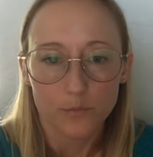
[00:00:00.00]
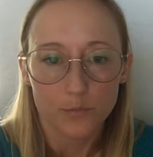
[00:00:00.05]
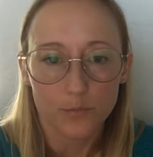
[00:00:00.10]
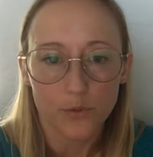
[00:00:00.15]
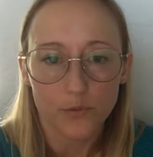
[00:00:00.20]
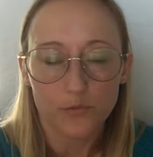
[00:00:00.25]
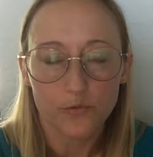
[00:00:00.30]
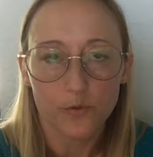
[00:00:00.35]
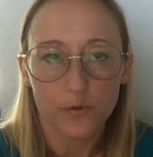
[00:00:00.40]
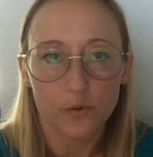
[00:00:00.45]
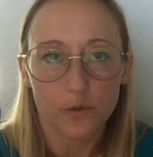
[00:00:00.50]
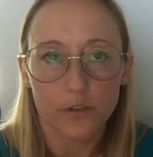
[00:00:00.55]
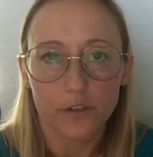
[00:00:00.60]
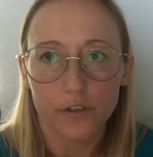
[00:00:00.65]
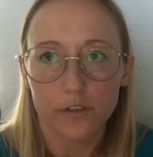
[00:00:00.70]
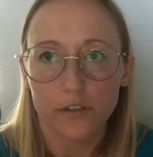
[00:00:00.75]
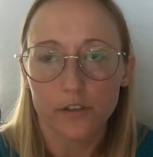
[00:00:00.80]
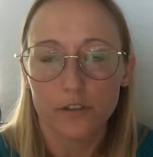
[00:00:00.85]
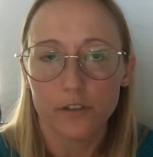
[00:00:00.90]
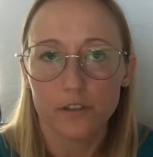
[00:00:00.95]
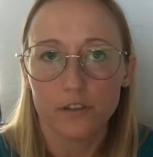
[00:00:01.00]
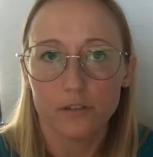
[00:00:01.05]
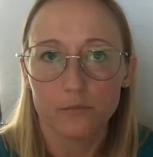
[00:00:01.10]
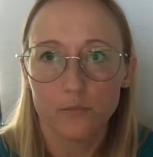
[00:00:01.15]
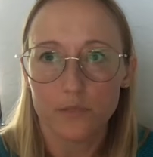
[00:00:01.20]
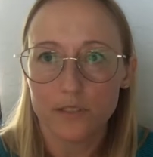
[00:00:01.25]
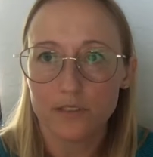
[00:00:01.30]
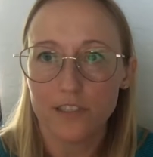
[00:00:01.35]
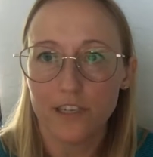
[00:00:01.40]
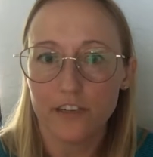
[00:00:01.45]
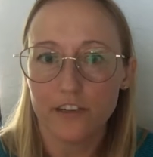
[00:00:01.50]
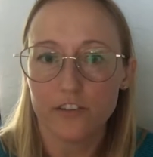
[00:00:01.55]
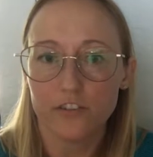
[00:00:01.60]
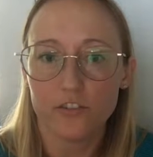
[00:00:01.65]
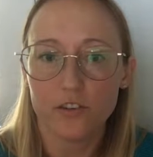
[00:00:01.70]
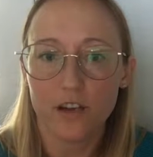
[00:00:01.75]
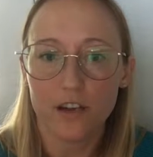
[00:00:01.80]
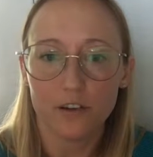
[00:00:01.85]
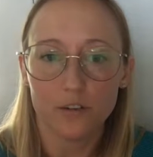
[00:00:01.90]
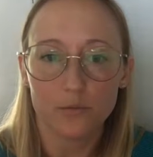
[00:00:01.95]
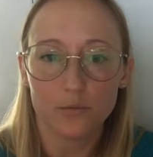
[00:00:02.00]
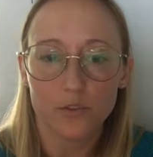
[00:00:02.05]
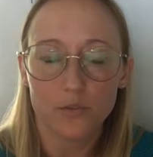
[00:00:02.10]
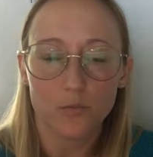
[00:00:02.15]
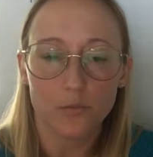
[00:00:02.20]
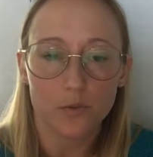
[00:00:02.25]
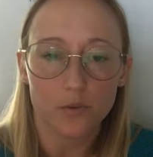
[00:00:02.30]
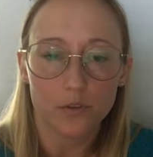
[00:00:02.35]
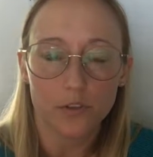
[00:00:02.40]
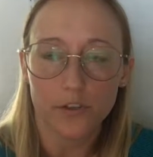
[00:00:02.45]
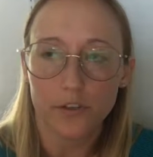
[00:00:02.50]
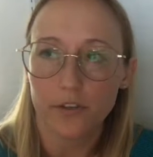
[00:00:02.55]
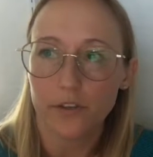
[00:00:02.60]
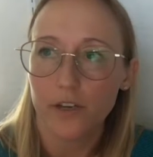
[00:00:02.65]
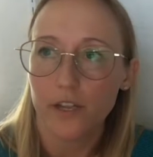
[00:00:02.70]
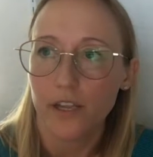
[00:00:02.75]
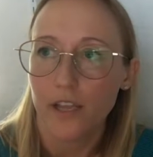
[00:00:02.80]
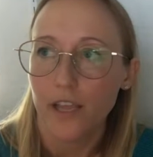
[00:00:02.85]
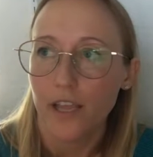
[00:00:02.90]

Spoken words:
before my second child was born.